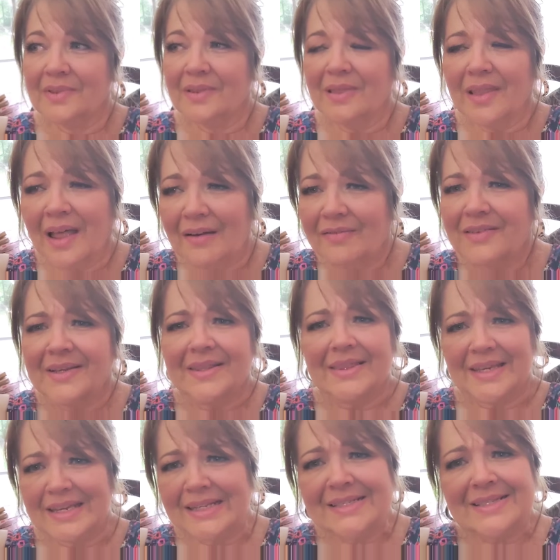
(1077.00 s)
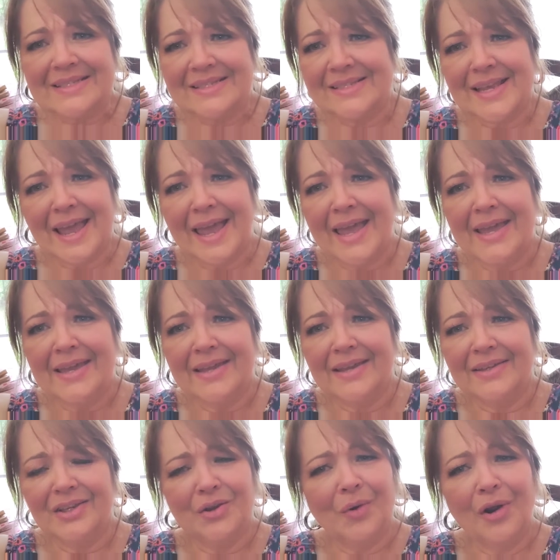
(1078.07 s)
lovely things to say.
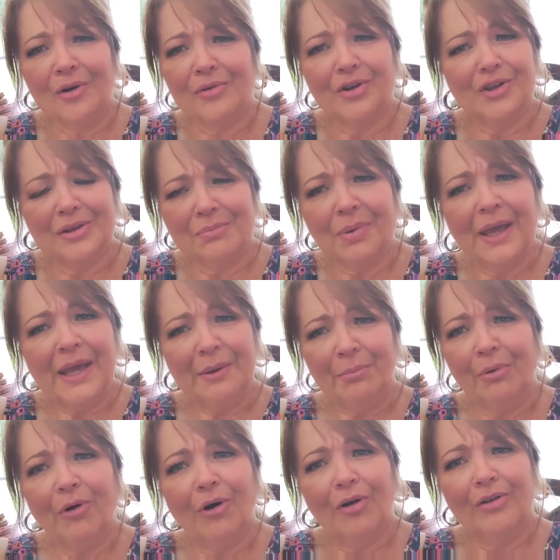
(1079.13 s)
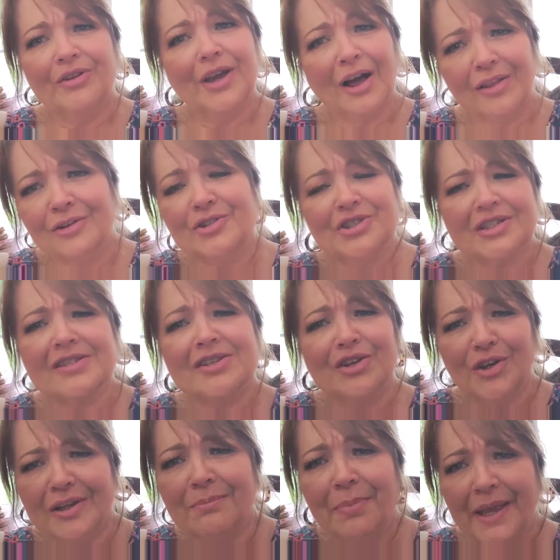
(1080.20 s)
You are good people. Y'all are just
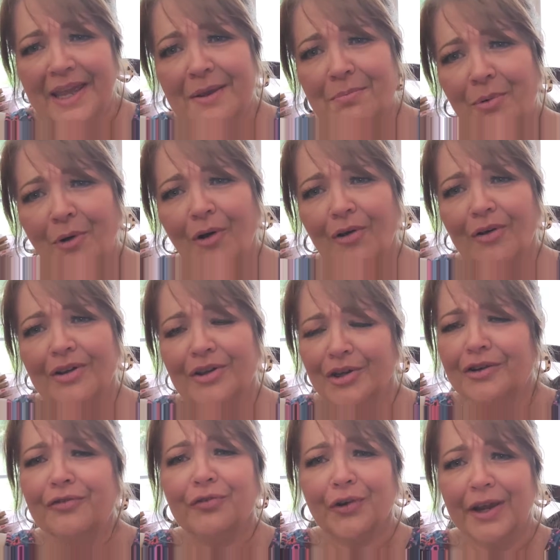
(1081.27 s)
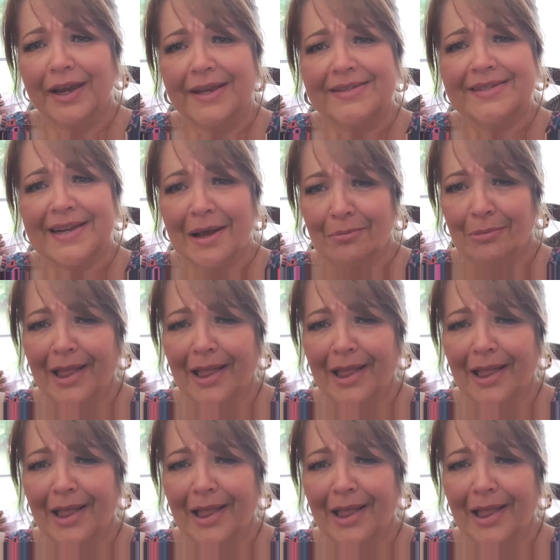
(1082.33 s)
good people, good friends, and I'm